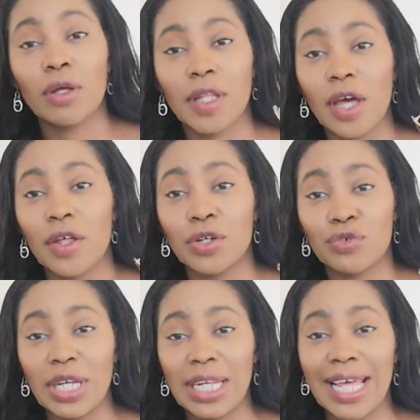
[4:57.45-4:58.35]
They are the
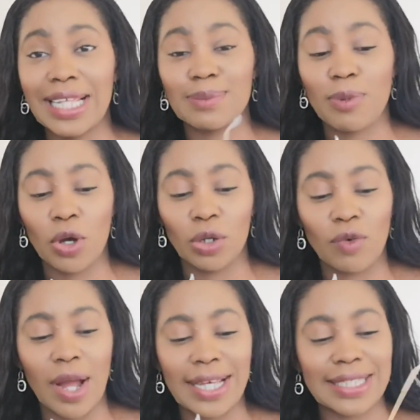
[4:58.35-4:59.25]
green lens
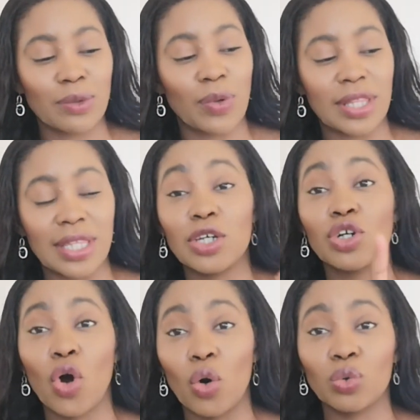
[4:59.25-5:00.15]
polarized with the
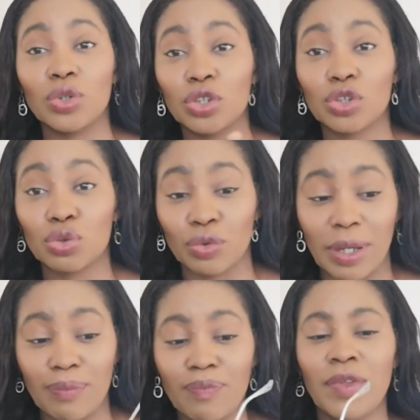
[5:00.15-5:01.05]
gold
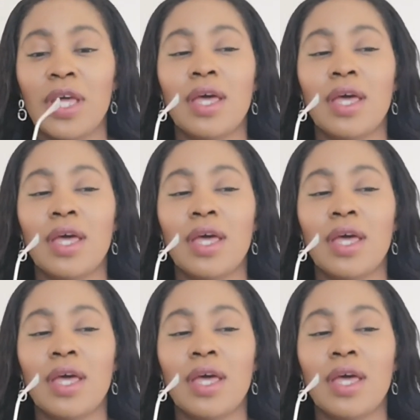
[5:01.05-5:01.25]
trim.